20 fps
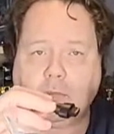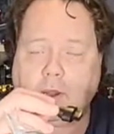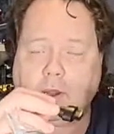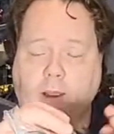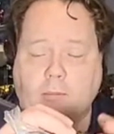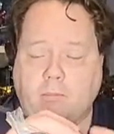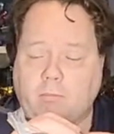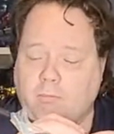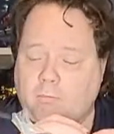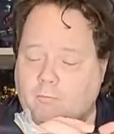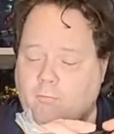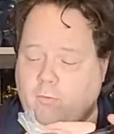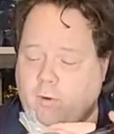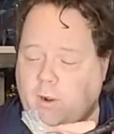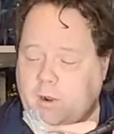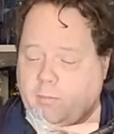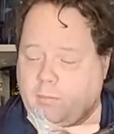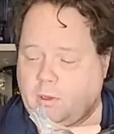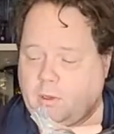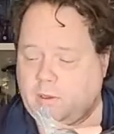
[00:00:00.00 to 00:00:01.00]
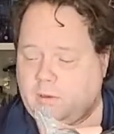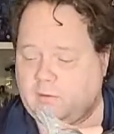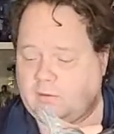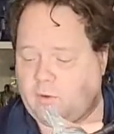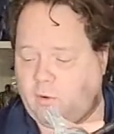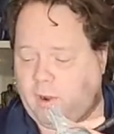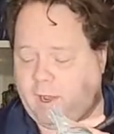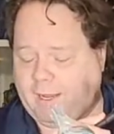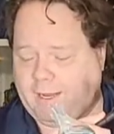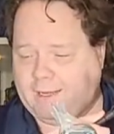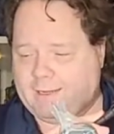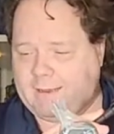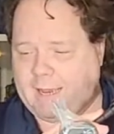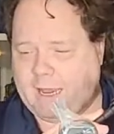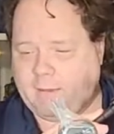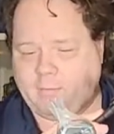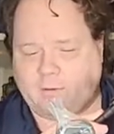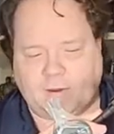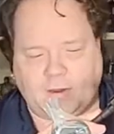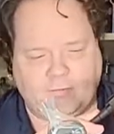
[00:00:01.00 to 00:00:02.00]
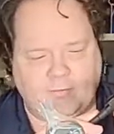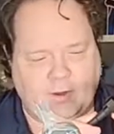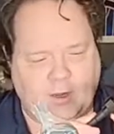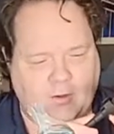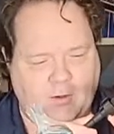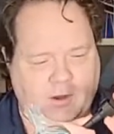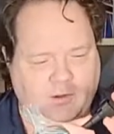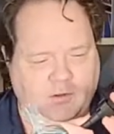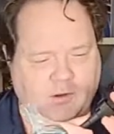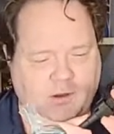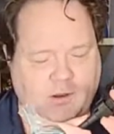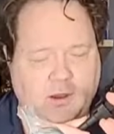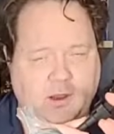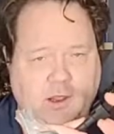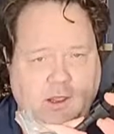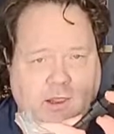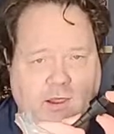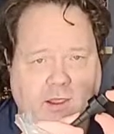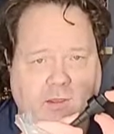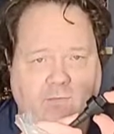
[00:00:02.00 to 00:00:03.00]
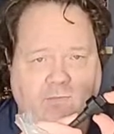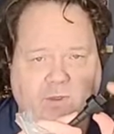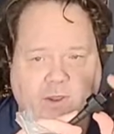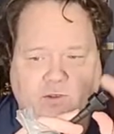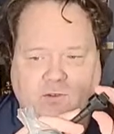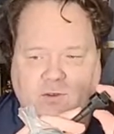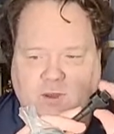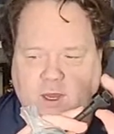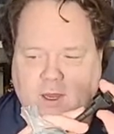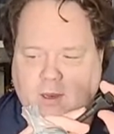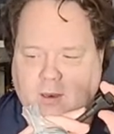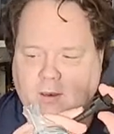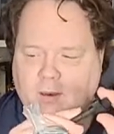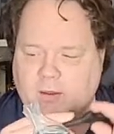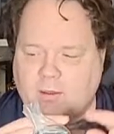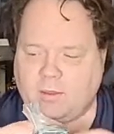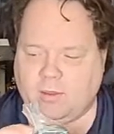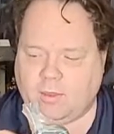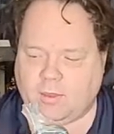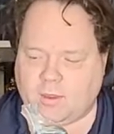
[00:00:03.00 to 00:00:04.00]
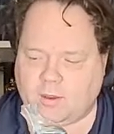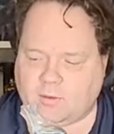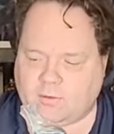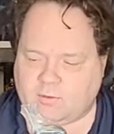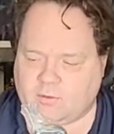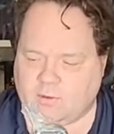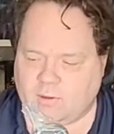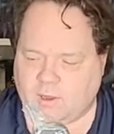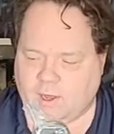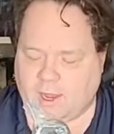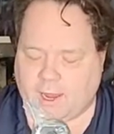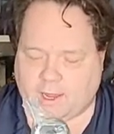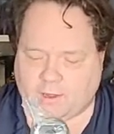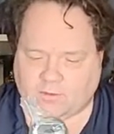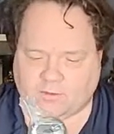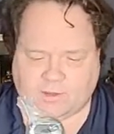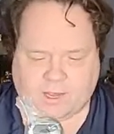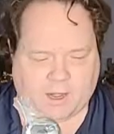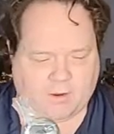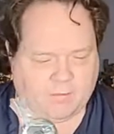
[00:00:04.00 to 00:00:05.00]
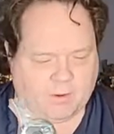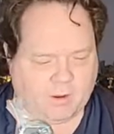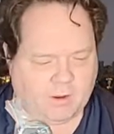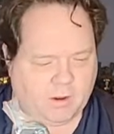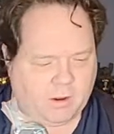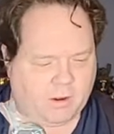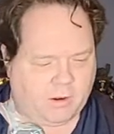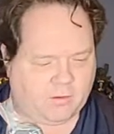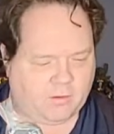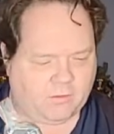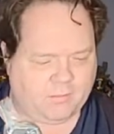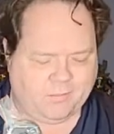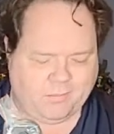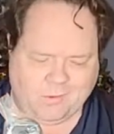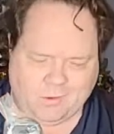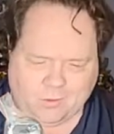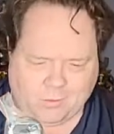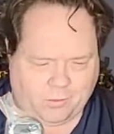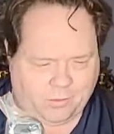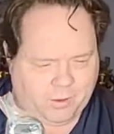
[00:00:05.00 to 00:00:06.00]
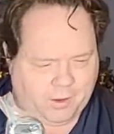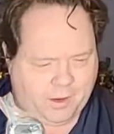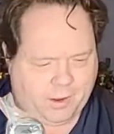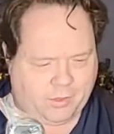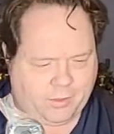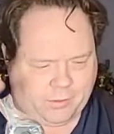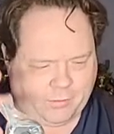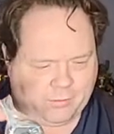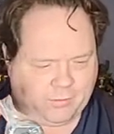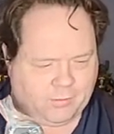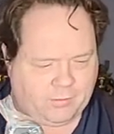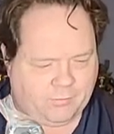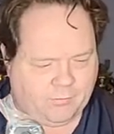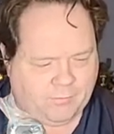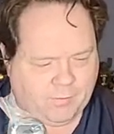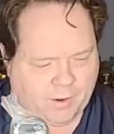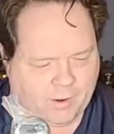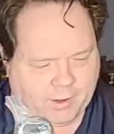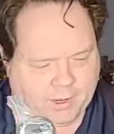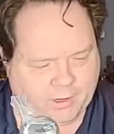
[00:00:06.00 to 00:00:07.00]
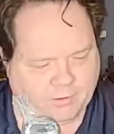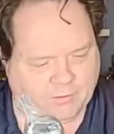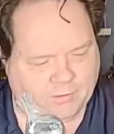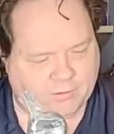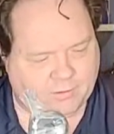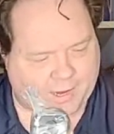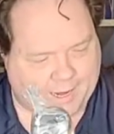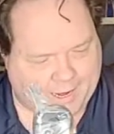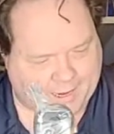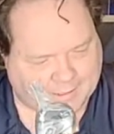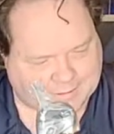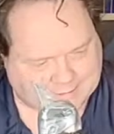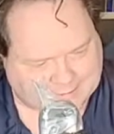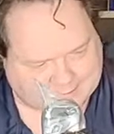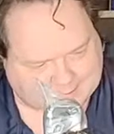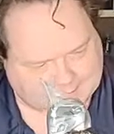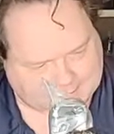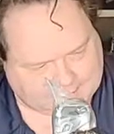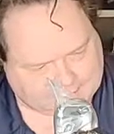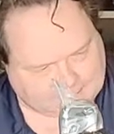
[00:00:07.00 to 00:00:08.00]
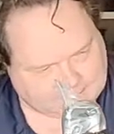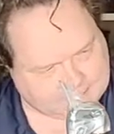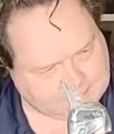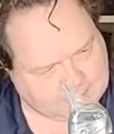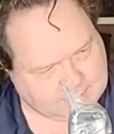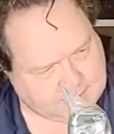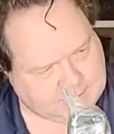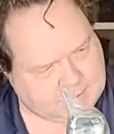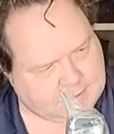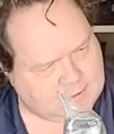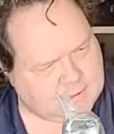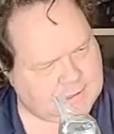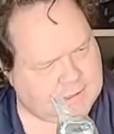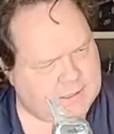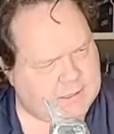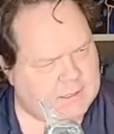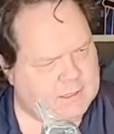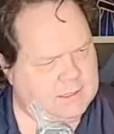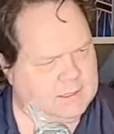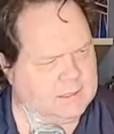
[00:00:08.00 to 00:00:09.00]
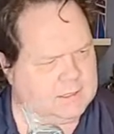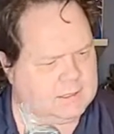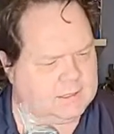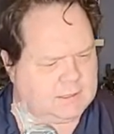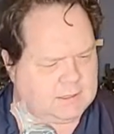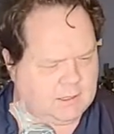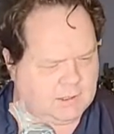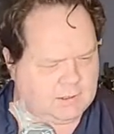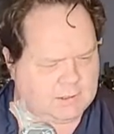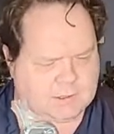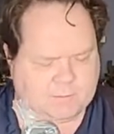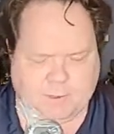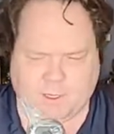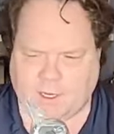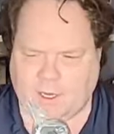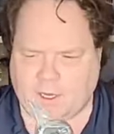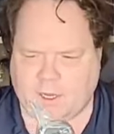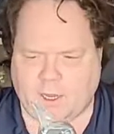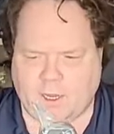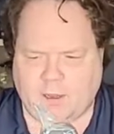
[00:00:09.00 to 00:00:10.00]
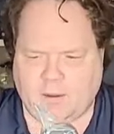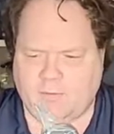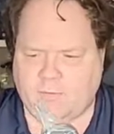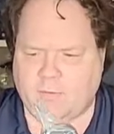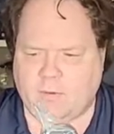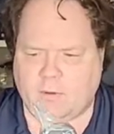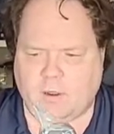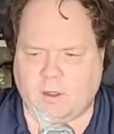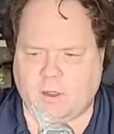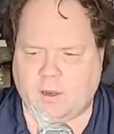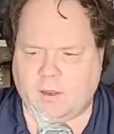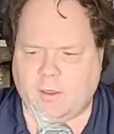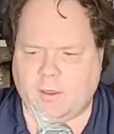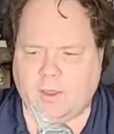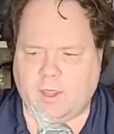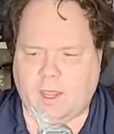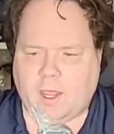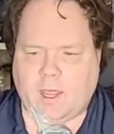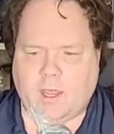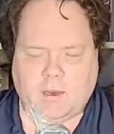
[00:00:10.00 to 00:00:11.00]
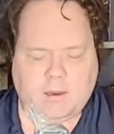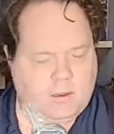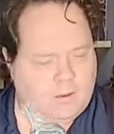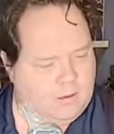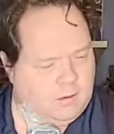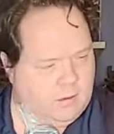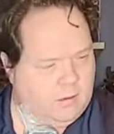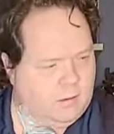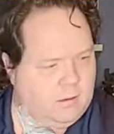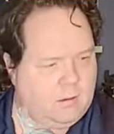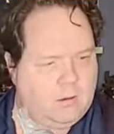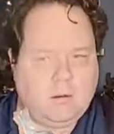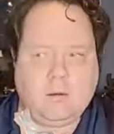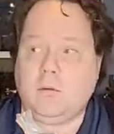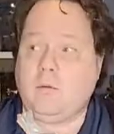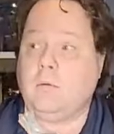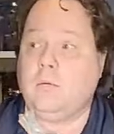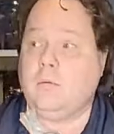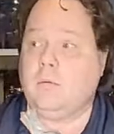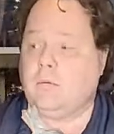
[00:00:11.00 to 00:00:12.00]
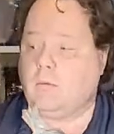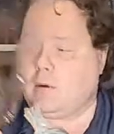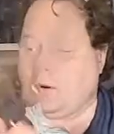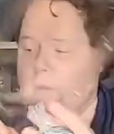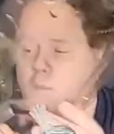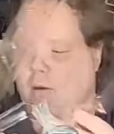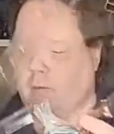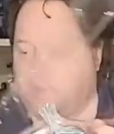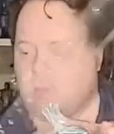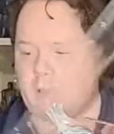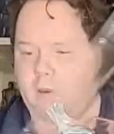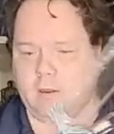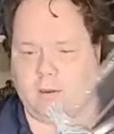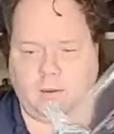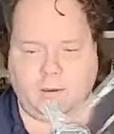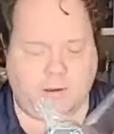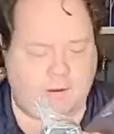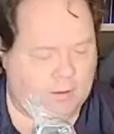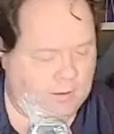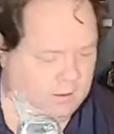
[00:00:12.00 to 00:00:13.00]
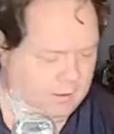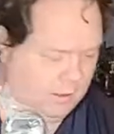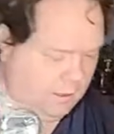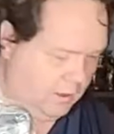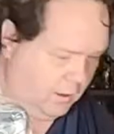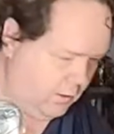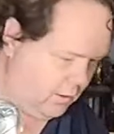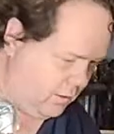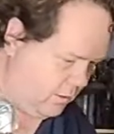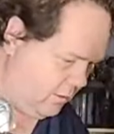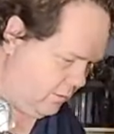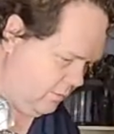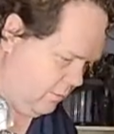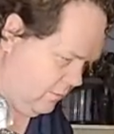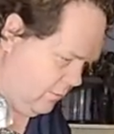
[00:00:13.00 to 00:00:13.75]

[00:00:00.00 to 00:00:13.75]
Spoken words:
I'm very pleased, or any type of configuration that fits in this as that regards, or the other variations as such. So speaking of, on that, where are we here?